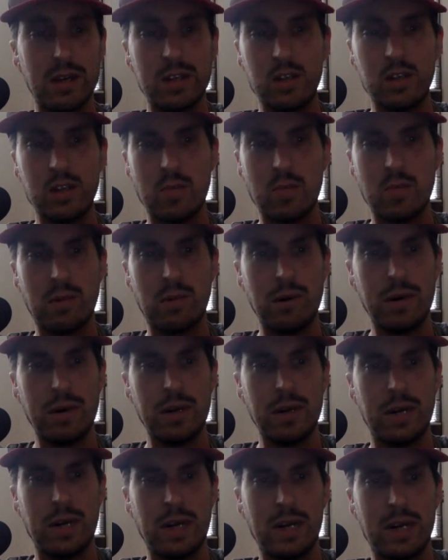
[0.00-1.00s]
a good
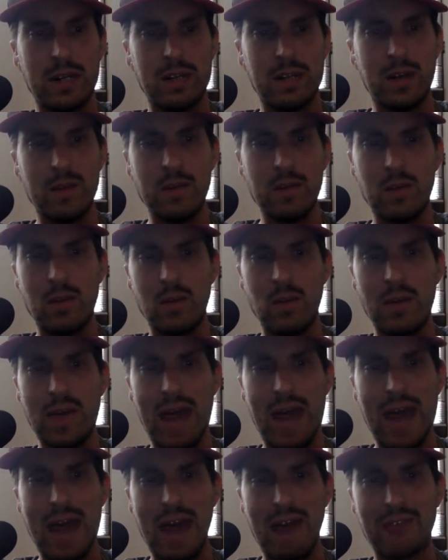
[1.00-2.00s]
point. Something that we
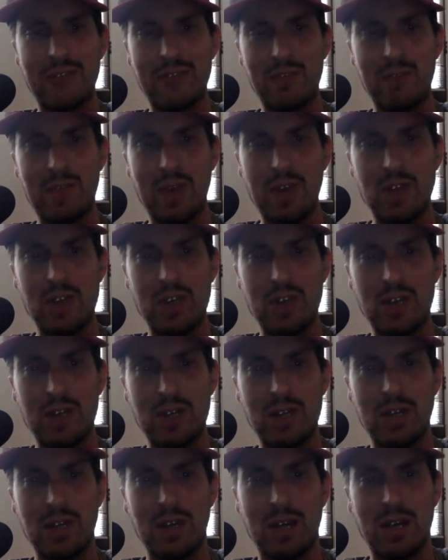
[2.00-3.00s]
have to
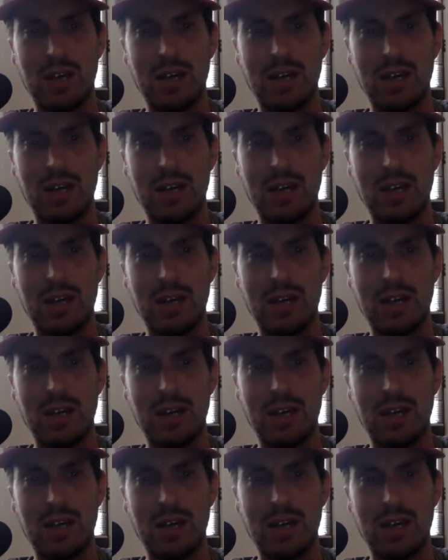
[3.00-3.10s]
mention